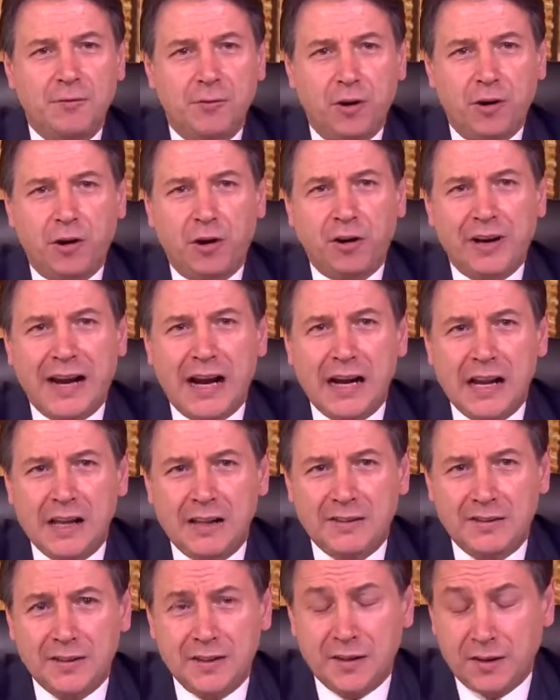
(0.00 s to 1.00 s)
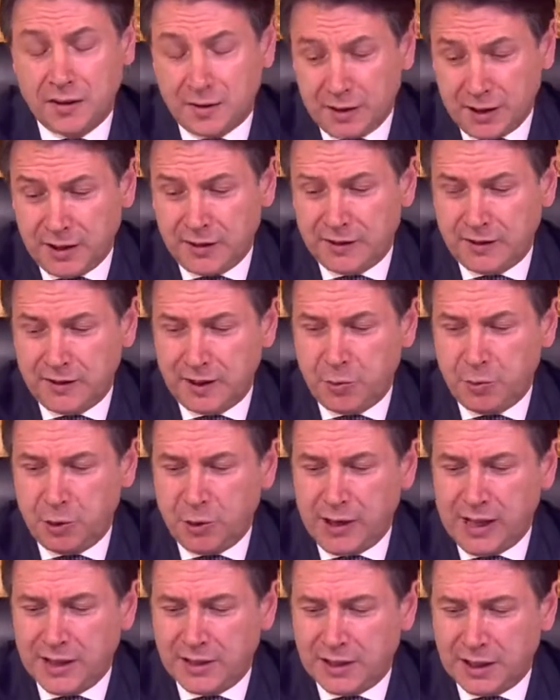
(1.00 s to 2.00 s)
for organizing this
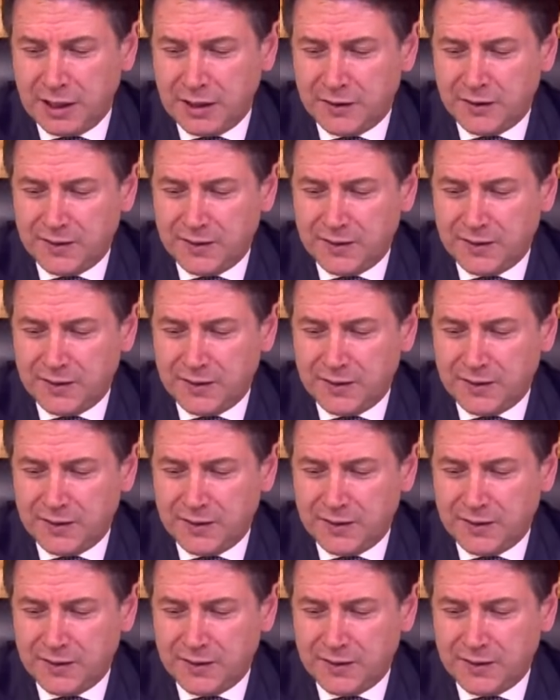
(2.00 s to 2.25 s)
stimulating